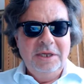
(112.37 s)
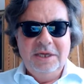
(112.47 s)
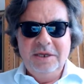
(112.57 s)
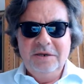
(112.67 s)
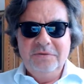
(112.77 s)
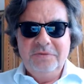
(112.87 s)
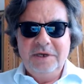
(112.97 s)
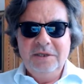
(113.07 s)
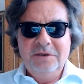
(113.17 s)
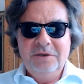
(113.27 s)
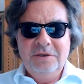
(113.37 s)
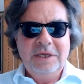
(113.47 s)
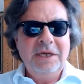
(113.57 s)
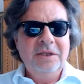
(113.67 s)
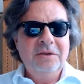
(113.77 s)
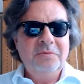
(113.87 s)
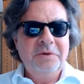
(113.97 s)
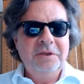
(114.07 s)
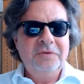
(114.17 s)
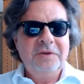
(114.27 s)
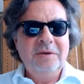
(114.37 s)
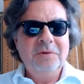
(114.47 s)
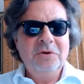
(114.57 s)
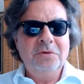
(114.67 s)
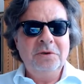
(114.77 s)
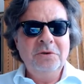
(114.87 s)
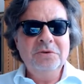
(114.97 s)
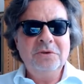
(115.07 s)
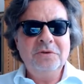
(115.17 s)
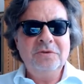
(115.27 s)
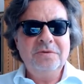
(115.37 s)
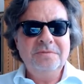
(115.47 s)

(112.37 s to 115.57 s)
and finally end with some conclusions.